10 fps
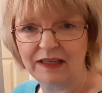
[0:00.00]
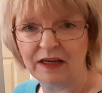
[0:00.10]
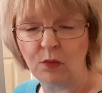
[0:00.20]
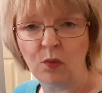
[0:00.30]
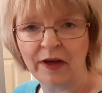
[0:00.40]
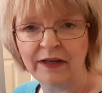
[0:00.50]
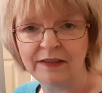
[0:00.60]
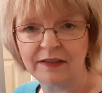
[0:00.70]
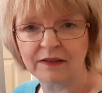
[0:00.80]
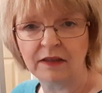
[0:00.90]
way
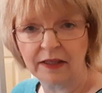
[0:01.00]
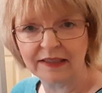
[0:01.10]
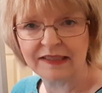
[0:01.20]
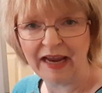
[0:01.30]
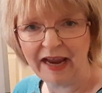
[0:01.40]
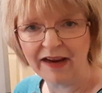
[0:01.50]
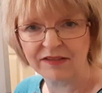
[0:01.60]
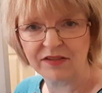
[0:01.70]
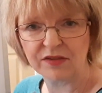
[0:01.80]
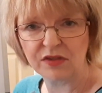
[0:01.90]
to collect
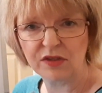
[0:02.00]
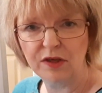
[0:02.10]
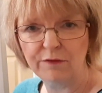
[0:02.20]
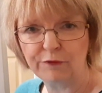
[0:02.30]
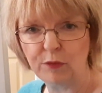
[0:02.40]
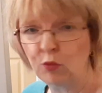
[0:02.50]
taxes from